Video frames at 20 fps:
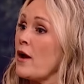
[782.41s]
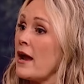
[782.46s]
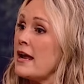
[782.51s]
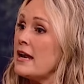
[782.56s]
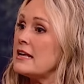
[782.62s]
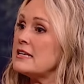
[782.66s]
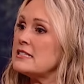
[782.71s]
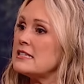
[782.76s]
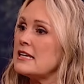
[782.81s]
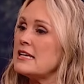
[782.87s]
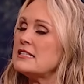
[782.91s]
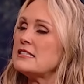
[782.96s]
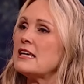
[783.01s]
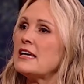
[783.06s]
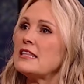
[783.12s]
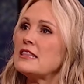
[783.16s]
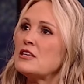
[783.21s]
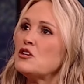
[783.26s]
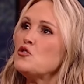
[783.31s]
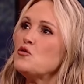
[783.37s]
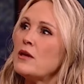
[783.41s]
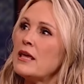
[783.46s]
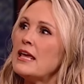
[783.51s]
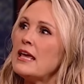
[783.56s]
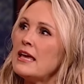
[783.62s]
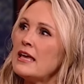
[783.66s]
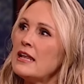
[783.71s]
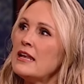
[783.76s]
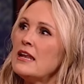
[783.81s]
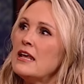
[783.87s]
right? It's, it's like you
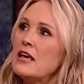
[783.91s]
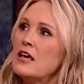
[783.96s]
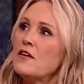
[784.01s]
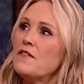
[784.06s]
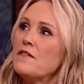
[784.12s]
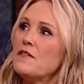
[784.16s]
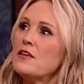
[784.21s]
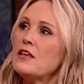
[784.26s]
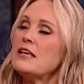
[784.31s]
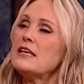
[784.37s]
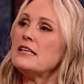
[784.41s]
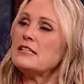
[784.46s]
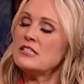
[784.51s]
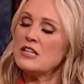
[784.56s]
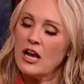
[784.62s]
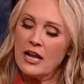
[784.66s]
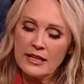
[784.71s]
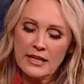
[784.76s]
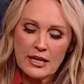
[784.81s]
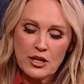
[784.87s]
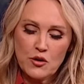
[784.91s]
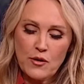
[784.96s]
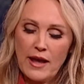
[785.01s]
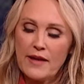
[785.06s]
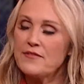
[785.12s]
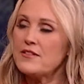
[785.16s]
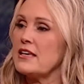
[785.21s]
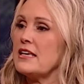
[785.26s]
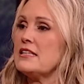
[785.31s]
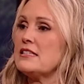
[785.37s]
can, it's not like you
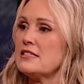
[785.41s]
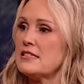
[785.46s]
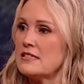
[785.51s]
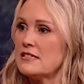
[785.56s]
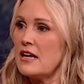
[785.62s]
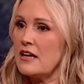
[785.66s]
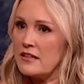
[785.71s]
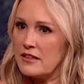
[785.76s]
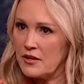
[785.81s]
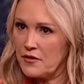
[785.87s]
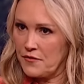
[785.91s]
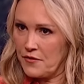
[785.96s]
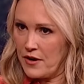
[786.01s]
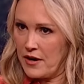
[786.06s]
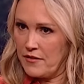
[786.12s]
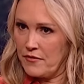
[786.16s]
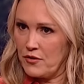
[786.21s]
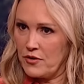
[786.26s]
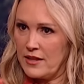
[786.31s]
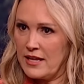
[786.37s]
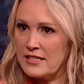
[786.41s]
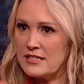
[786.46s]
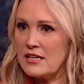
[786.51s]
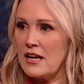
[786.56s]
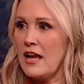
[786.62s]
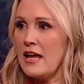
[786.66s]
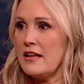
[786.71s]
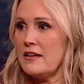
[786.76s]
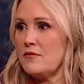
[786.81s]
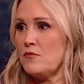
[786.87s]
have to get stuck there forever. That's
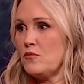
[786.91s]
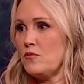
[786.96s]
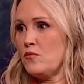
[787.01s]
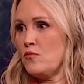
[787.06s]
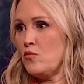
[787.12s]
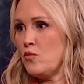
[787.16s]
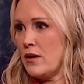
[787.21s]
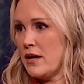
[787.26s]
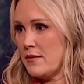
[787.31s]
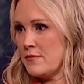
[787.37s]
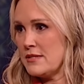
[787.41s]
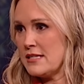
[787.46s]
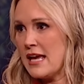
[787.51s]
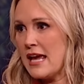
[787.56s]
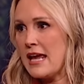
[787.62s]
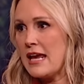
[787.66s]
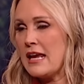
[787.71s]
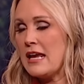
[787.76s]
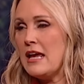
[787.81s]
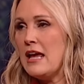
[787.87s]
not what I'm saying.